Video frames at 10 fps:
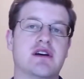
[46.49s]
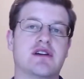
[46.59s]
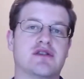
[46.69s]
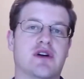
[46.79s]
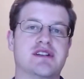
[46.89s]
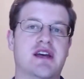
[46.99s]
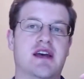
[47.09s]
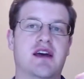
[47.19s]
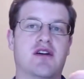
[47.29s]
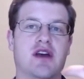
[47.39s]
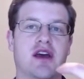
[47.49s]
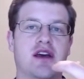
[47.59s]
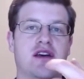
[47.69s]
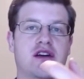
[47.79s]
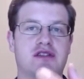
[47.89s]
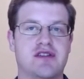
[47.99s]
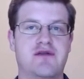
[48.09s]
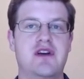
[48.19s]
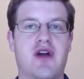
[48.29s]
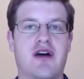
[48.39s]
So I say, okay, here's a
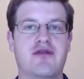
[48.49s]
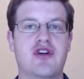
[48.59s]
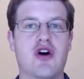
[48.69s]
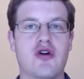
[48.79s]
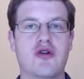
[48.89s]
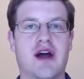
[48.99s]
vGraph node,